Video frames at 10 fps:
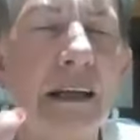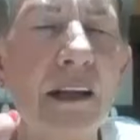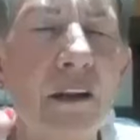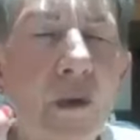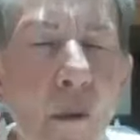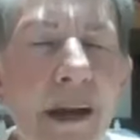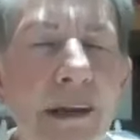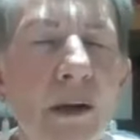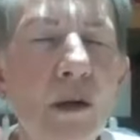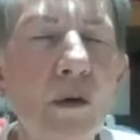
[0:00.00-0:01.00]
the
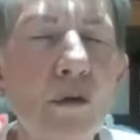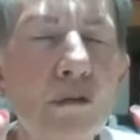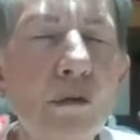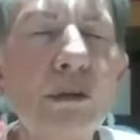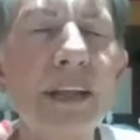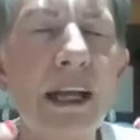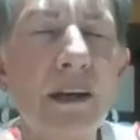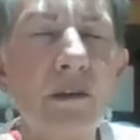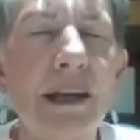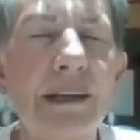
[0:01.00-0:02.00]
one who rules
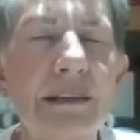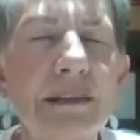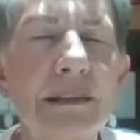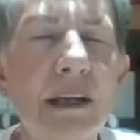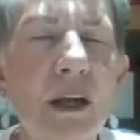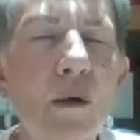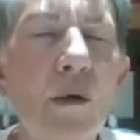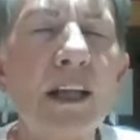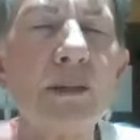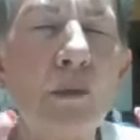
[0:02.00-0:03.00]
and reigns who
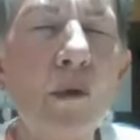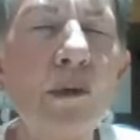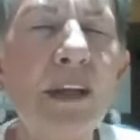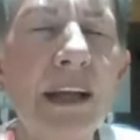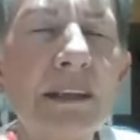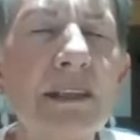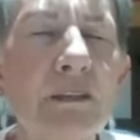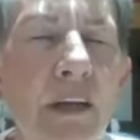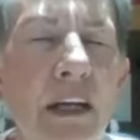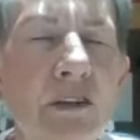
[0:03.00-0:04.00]
has brought us the
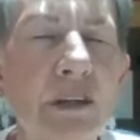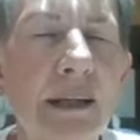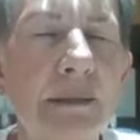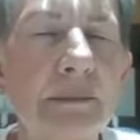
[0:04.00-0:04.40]
victory.